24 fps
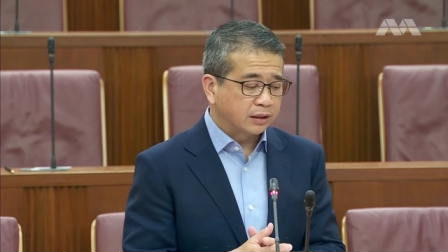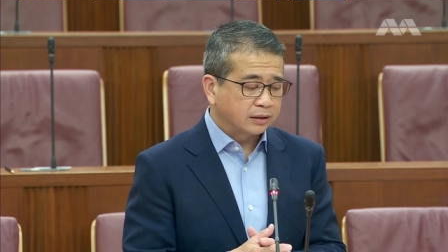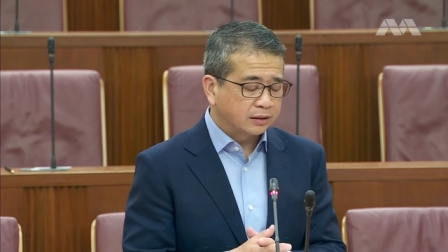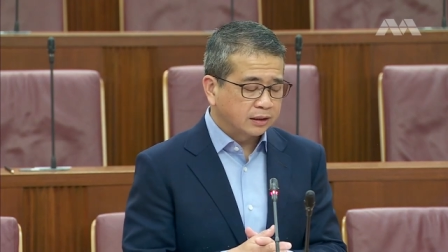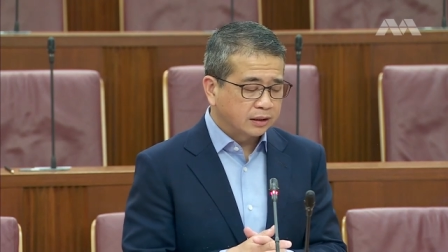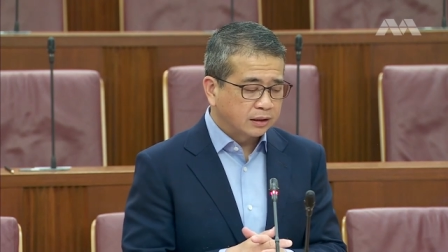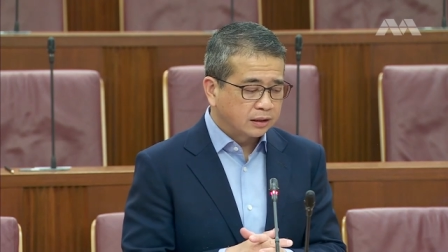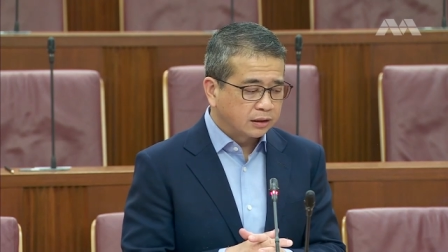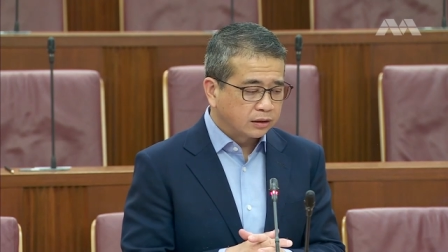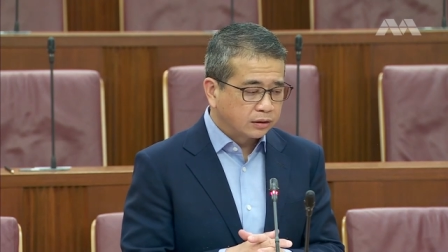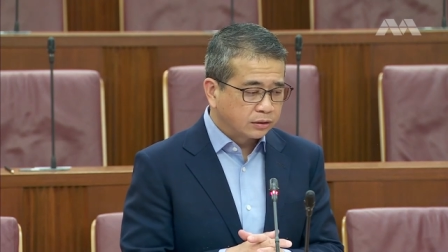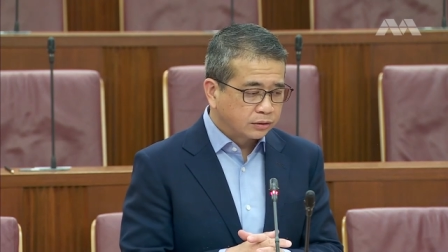I
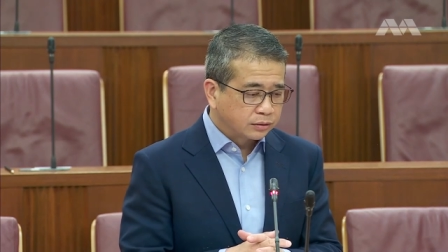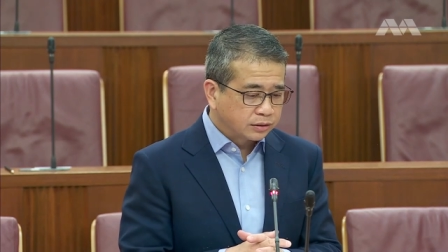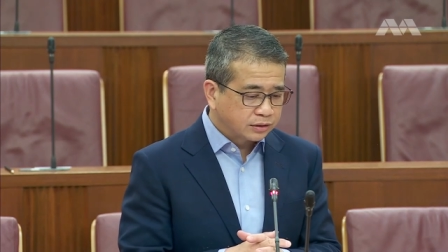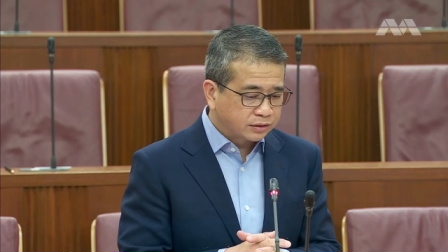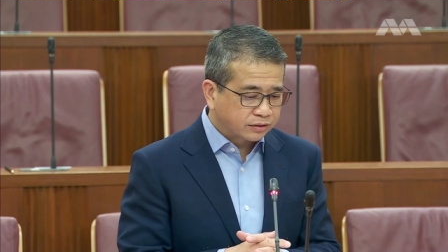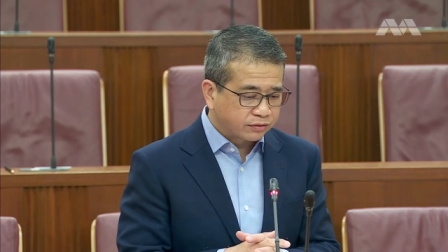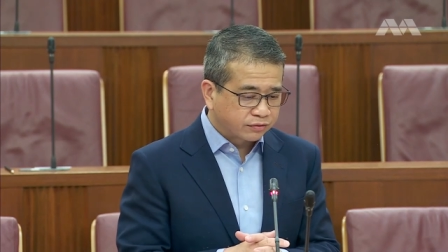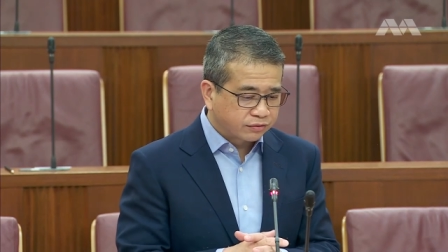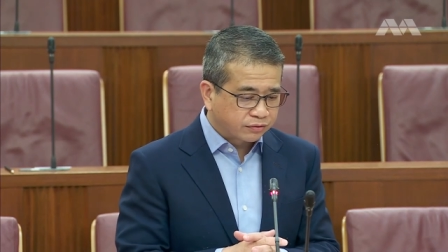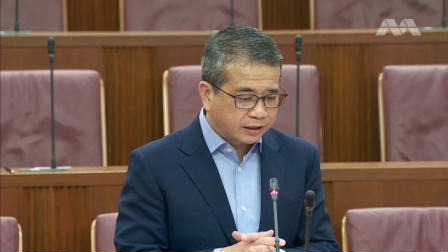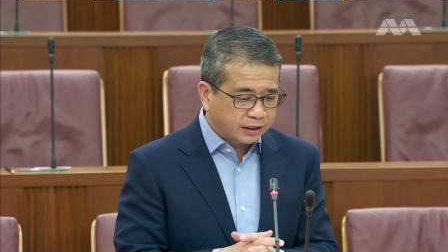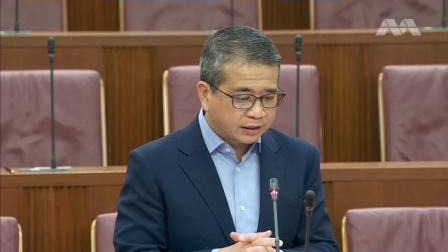think he
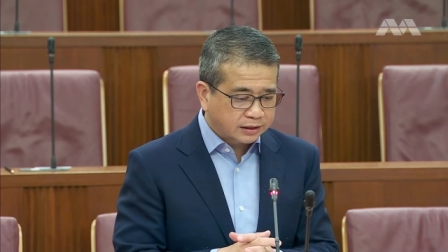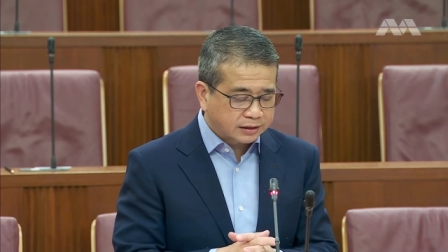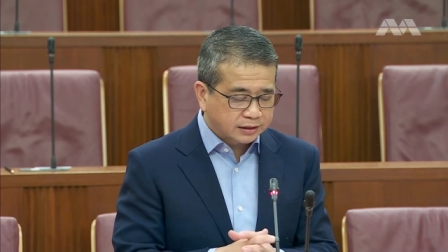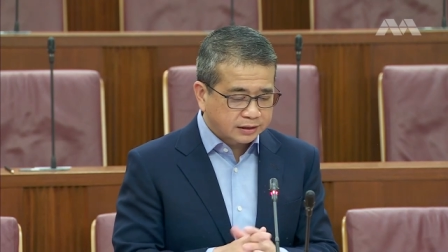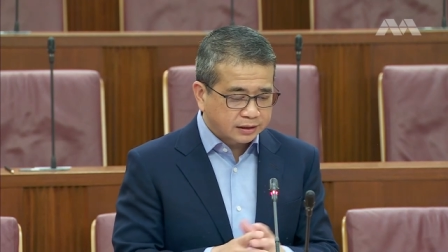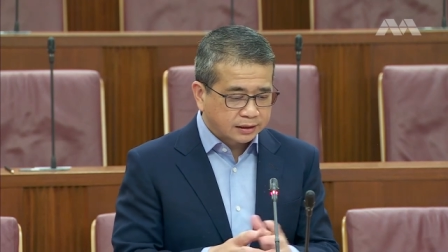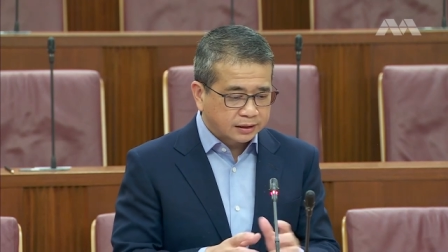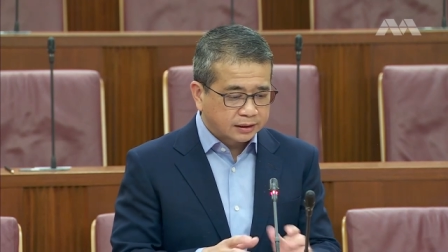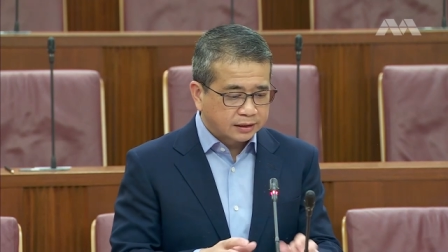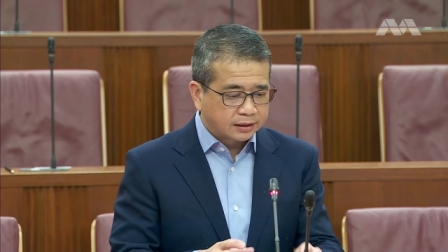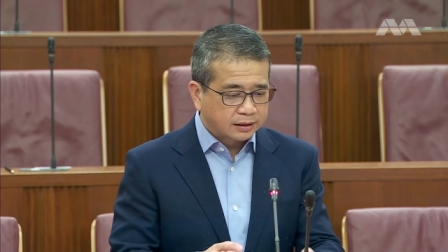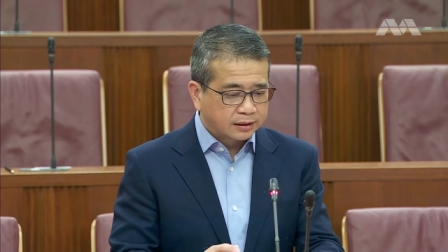used the
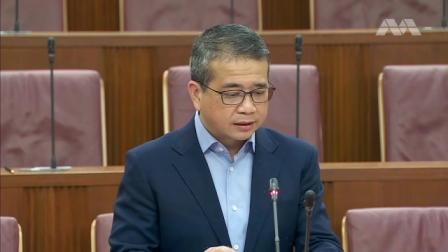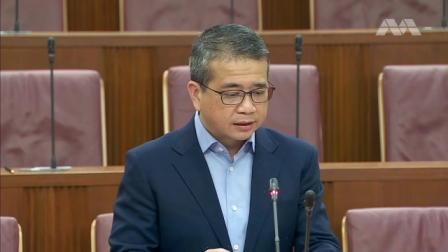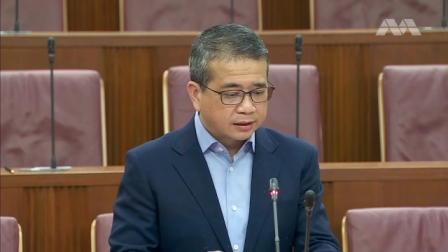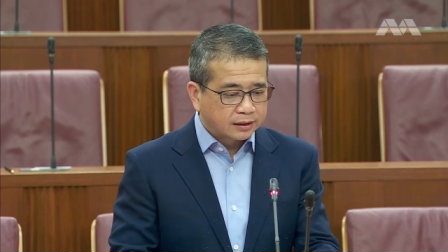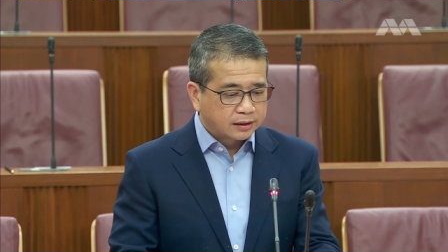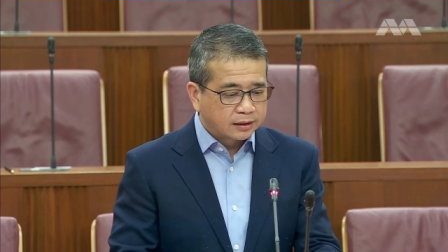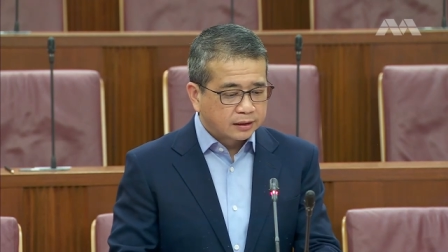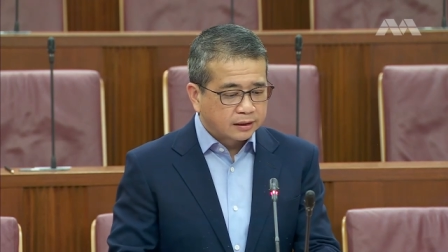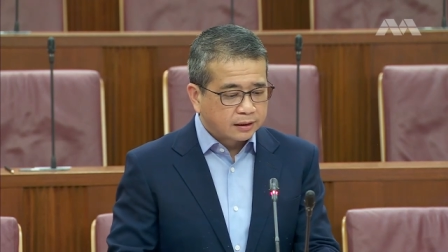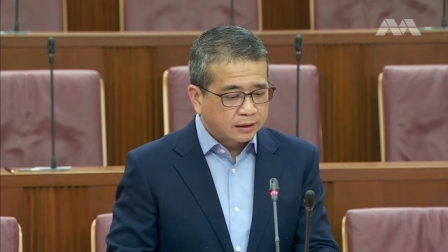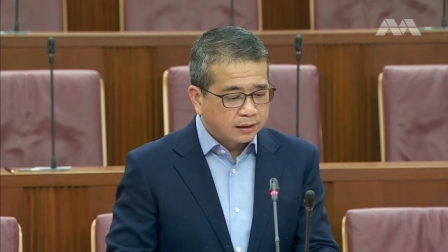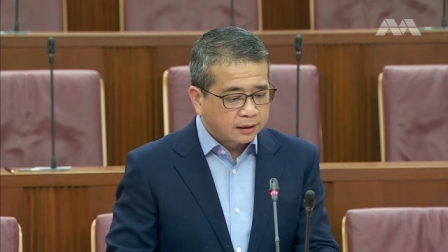phrase
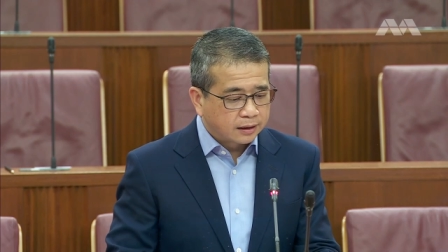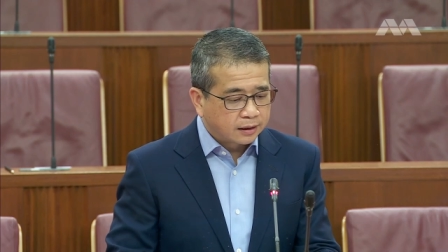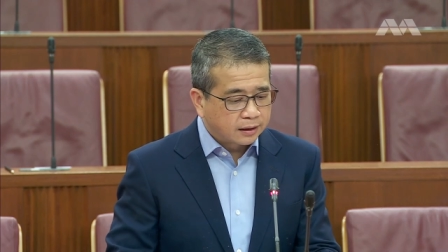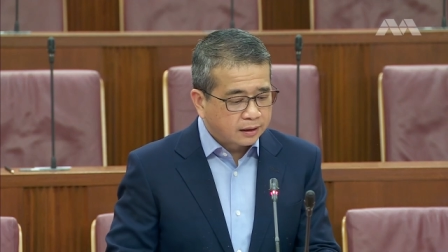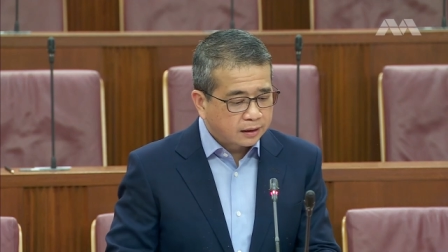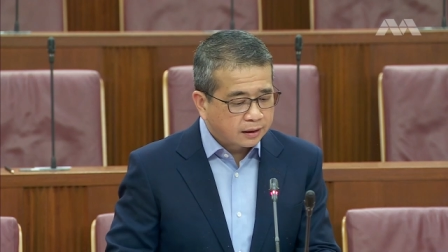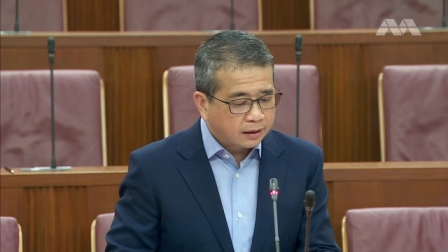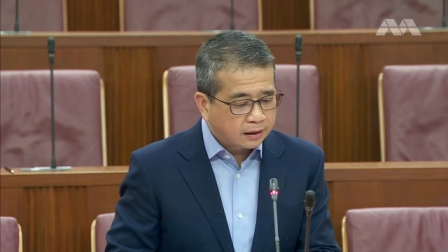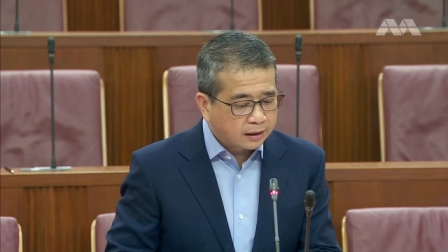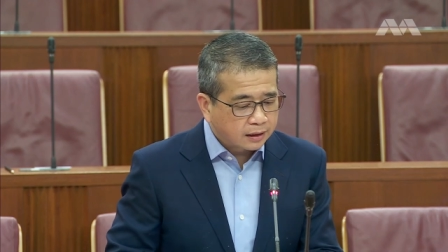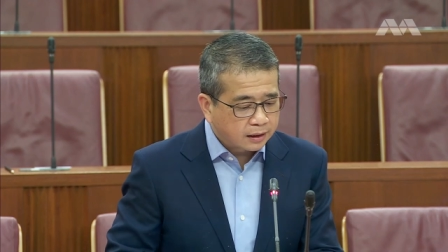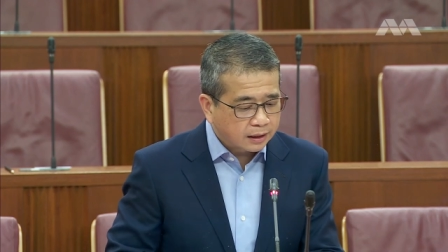uh,